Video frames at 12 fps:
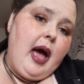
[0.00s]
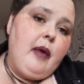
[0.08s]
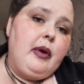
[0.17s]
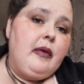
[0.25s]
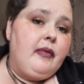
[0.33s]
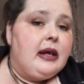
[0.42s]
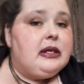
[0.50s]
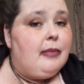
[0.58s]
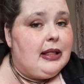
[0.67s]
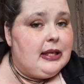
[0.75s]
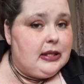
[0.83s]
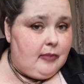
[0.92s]
I would have liked to
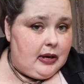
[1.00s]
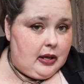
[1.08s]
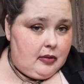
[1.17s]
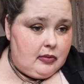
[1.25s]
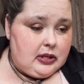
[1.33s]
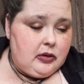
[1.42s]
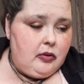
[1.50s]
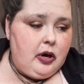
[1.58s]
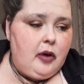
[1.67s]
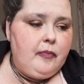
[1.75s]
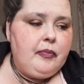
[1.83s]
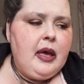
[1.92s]
make this video
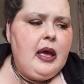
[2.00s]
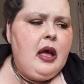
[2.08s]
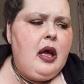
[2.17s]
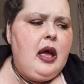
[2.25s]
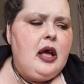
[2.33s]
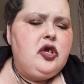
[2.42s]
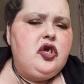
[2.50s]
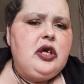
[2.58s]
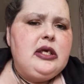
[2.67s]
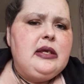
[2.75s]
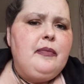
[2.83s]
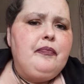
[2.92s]
sooner. It's
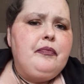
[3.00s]
just